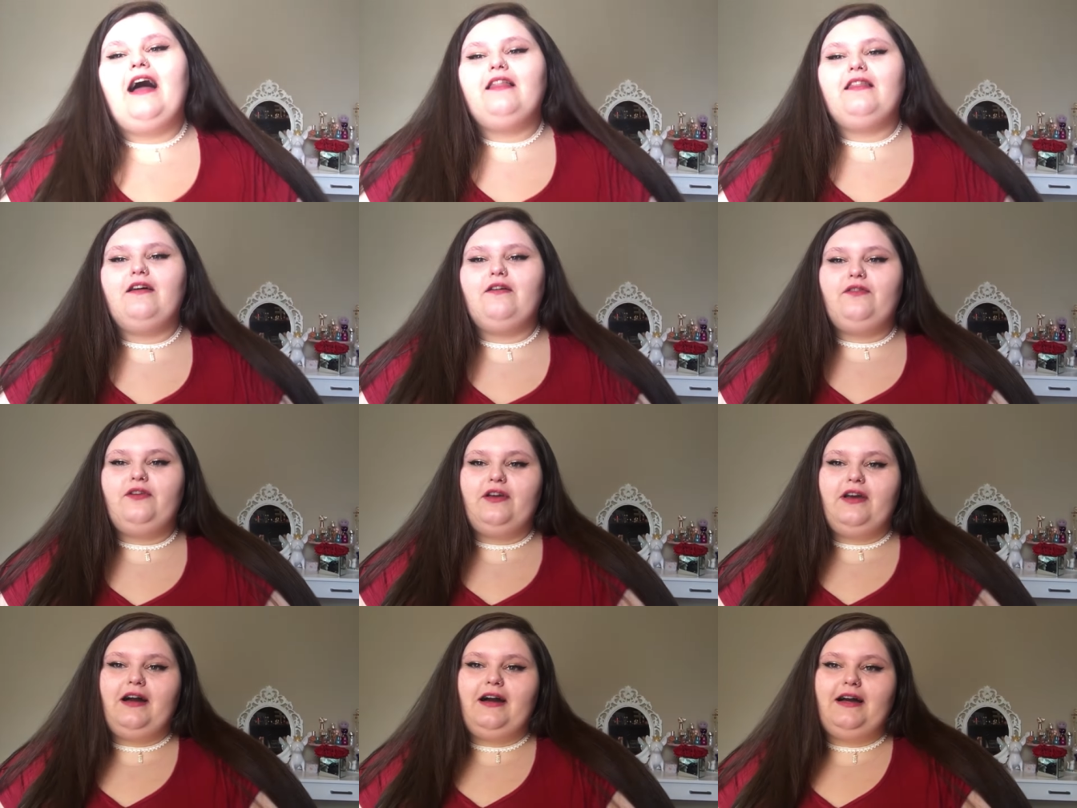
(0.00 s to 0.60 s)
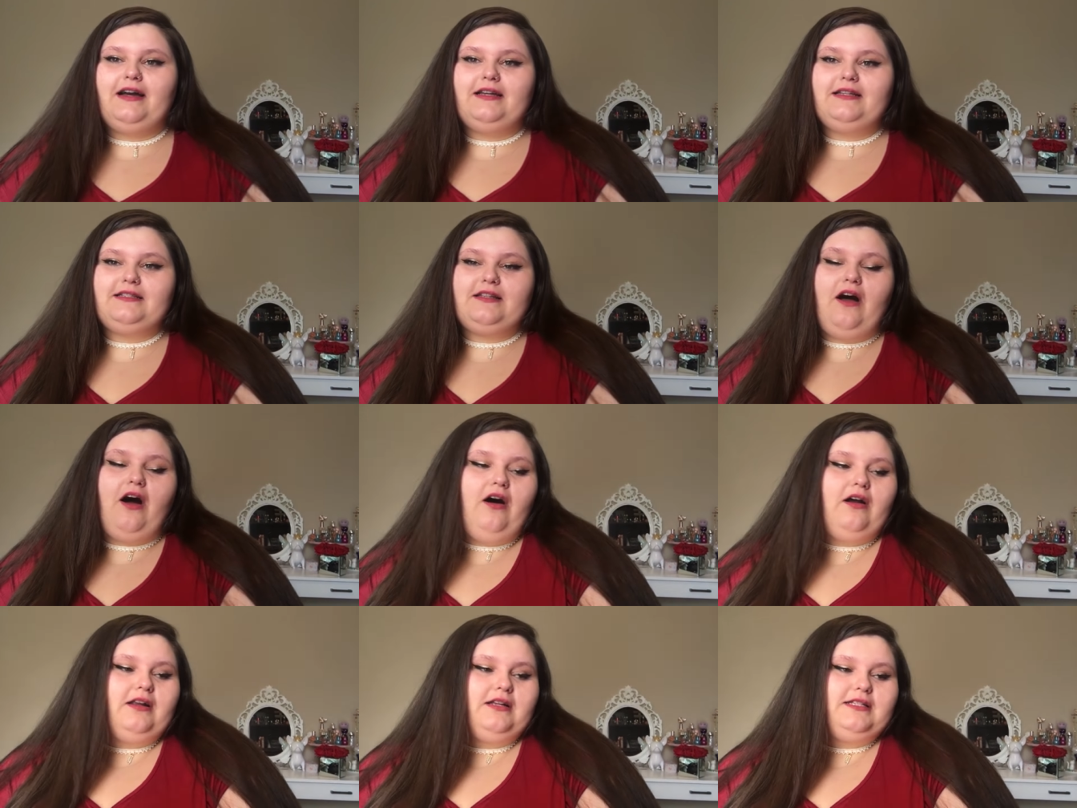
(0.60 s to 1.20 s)
I love you guys.
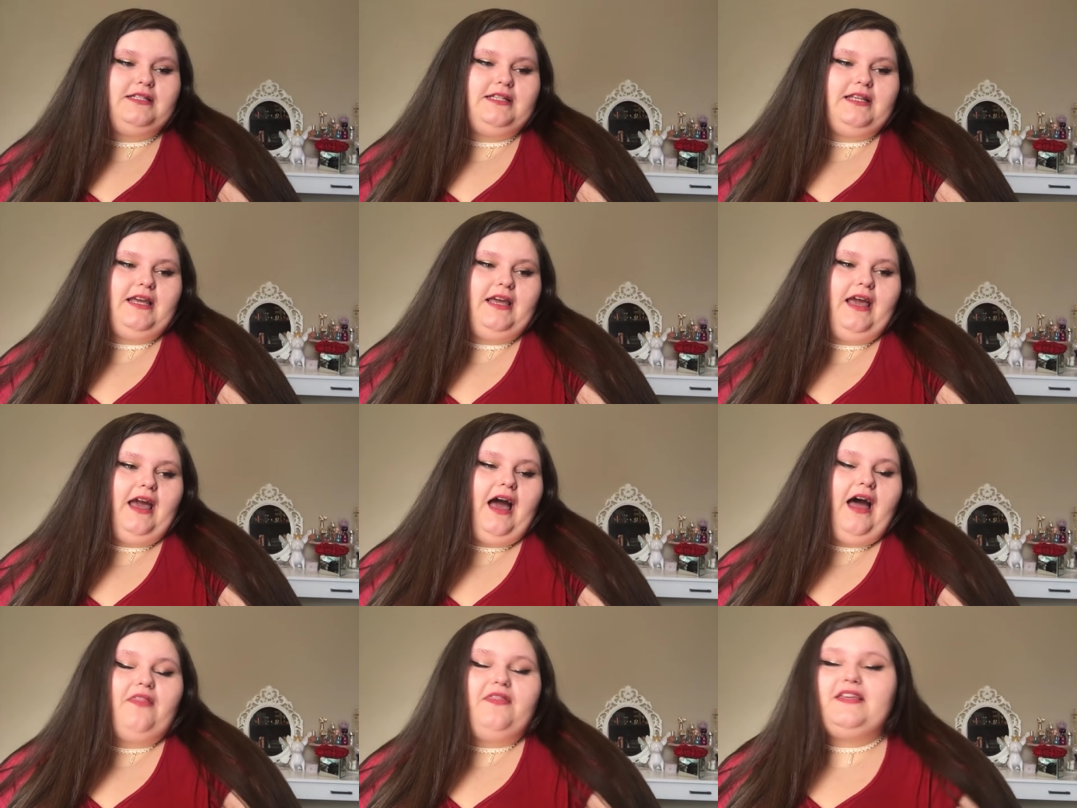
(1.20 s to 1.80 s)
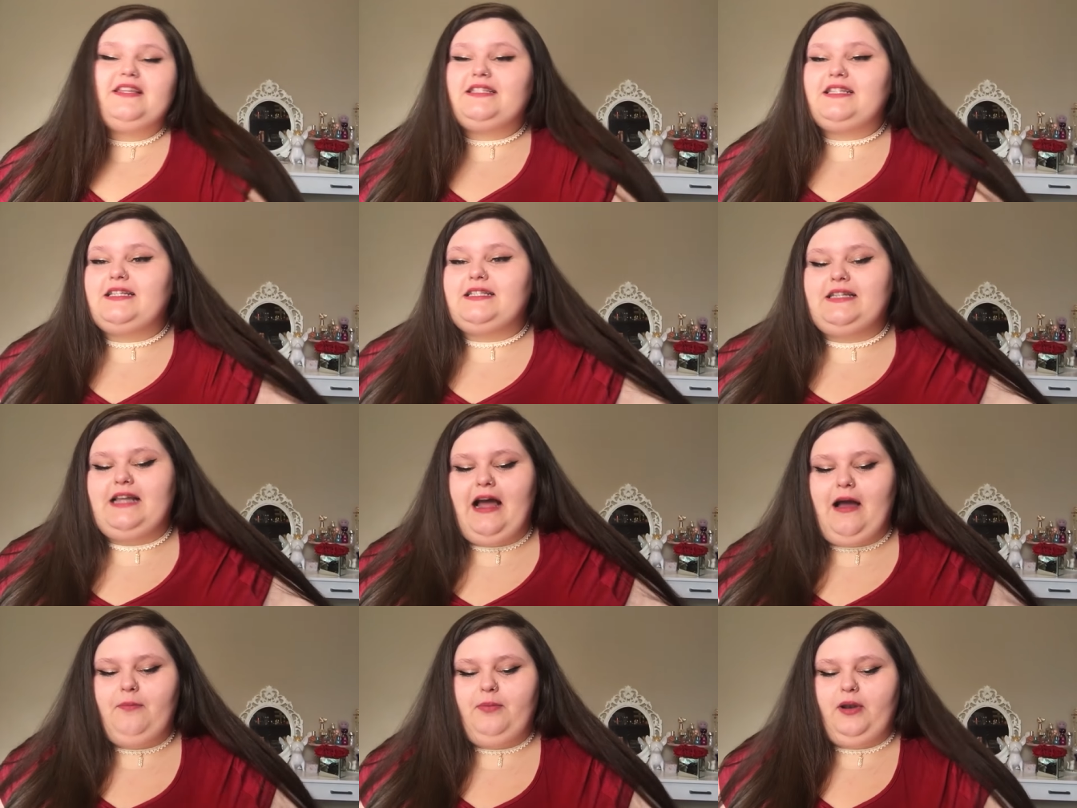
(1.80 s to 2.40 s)
Honestly, this
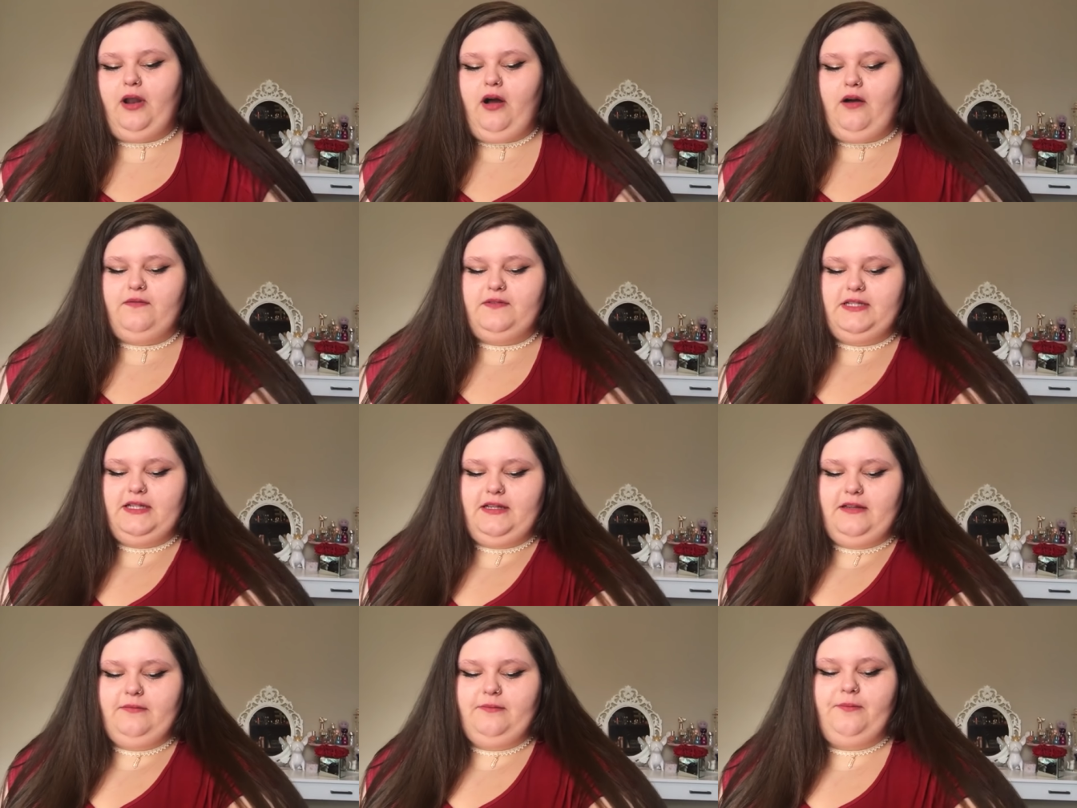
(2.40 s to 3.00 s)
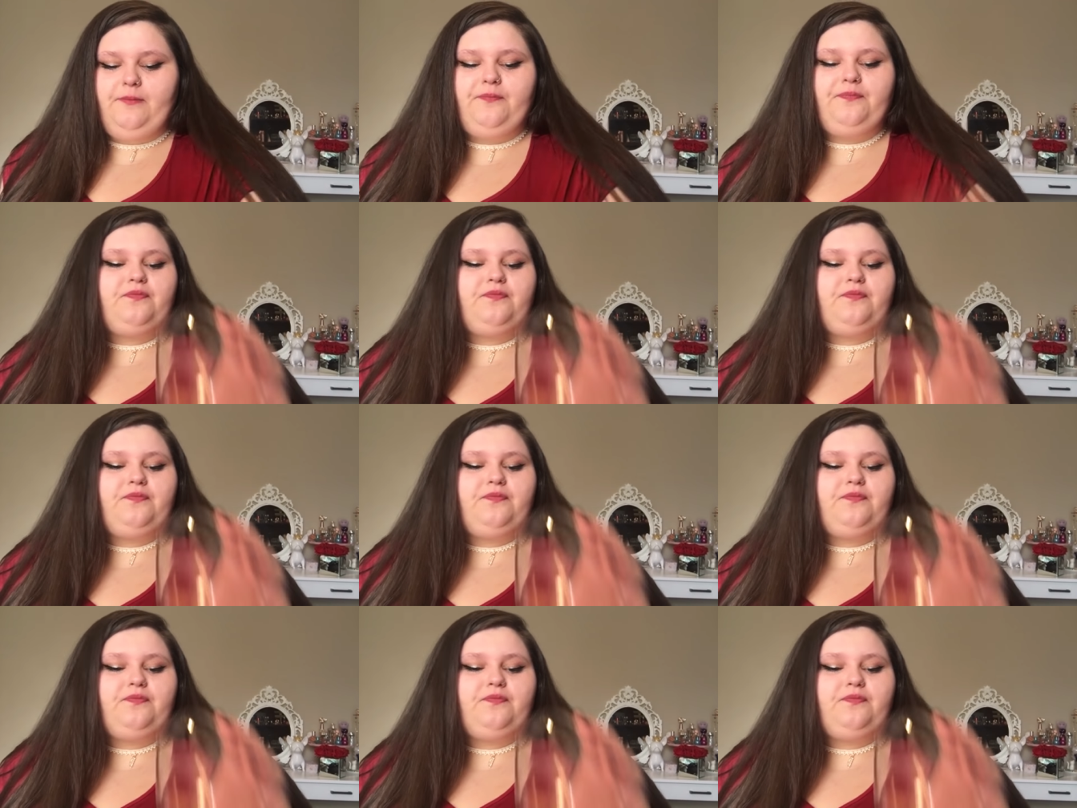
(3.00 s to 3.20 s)
doesn't happen often.